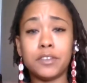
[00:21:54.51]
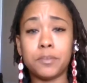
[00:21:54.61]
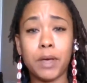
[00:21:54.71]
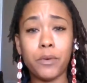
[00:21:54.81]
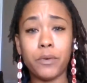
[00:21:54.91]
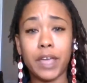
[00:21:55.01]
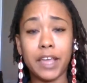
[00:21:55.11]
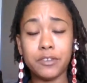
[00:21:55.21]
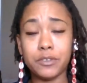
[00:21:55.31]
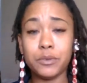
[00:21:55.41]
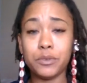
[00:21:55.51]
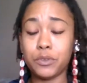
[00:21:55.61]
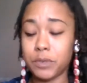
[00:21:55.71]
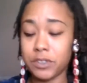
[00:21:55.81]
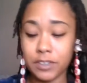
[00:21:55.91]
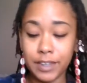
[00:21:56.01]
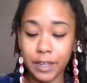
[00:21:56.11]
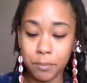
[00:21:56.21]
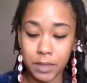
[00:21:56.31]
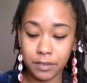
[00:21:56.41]
My whole attitude switch. It
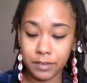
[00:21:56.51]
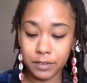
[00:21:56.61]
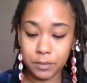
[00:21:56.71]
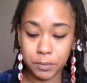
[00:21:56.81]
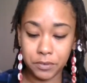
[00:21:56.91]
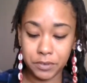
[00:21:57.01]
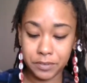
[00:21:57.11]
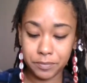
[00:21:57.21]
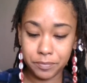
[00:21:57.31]
ain't me. It's spirit.